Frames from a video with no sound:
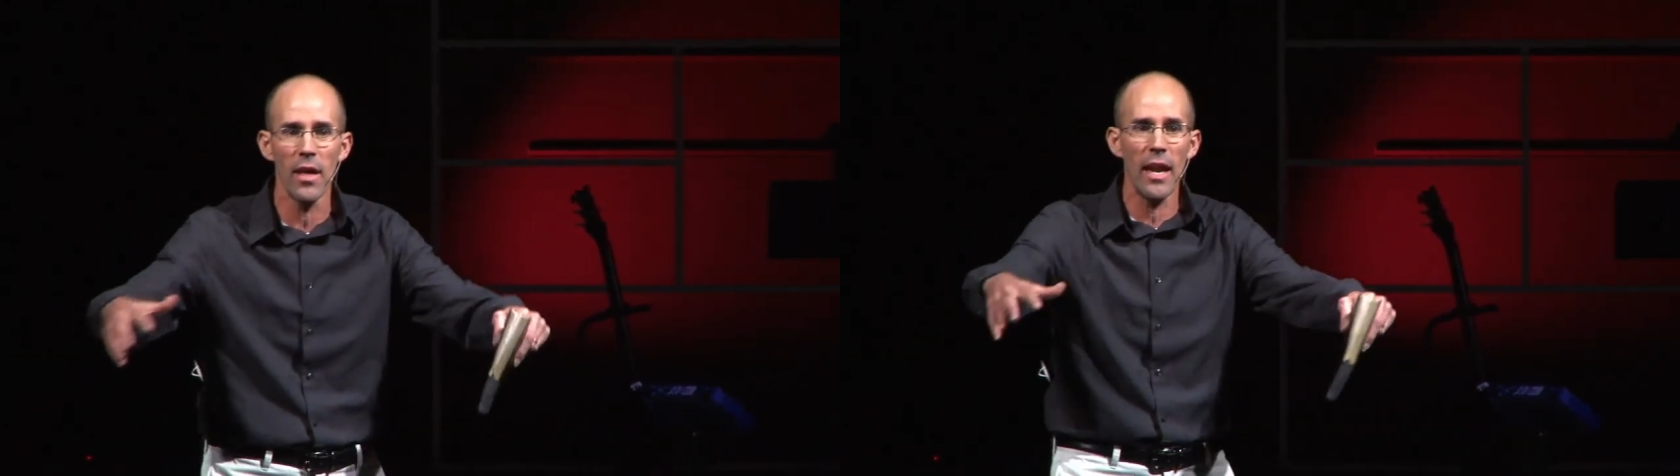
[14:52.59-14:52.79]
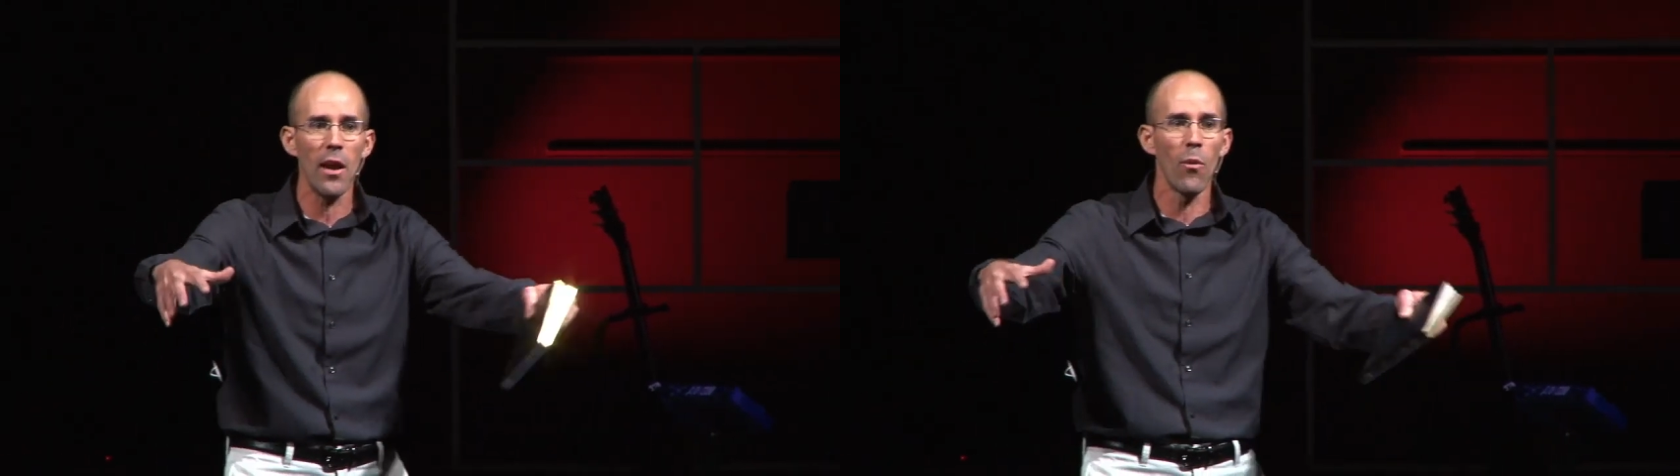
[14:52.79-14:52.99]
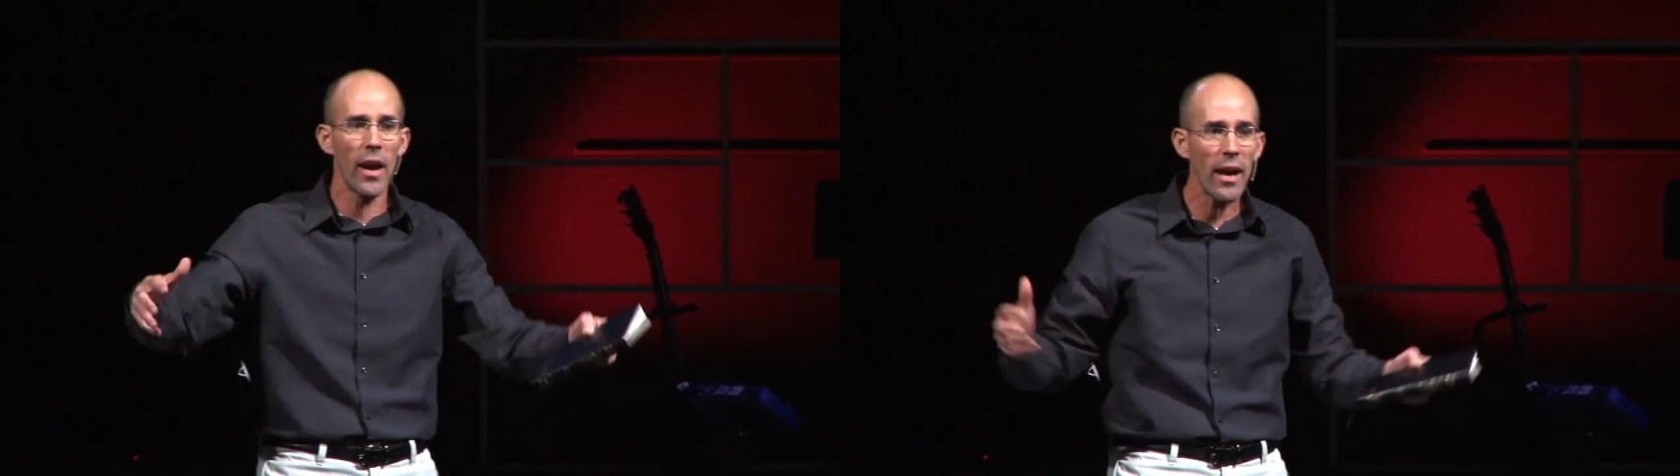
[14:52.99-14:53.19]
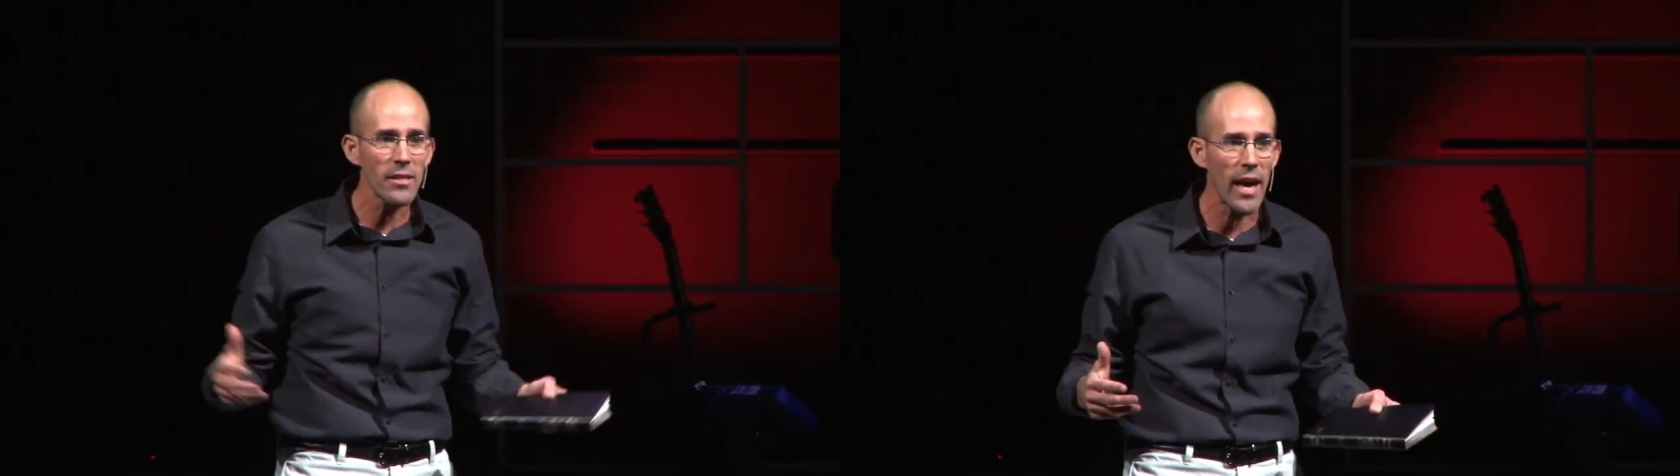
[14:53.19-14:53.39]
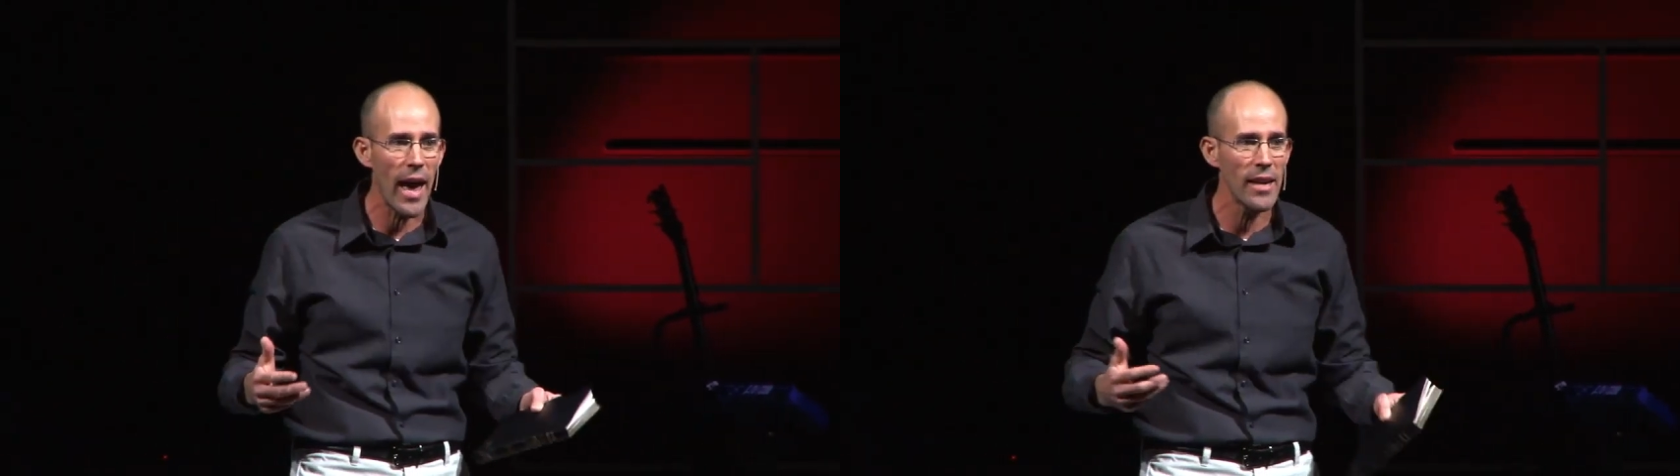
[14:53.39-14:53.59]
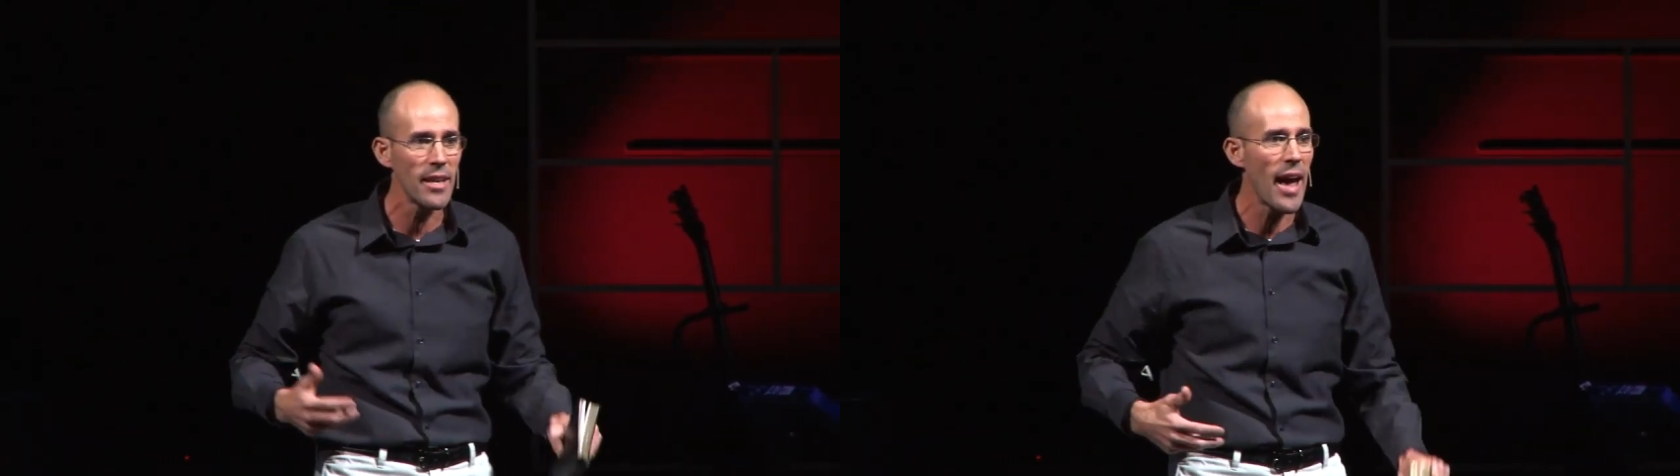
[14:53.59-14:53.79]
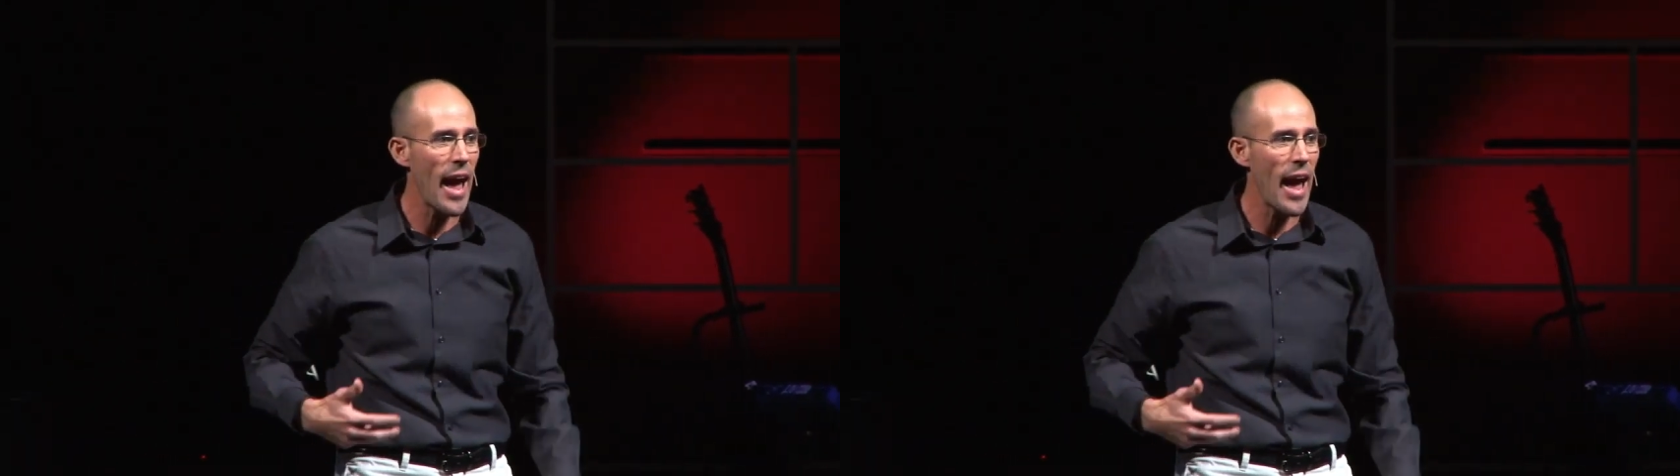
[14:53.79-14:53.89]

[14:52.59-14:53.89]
that anyone else has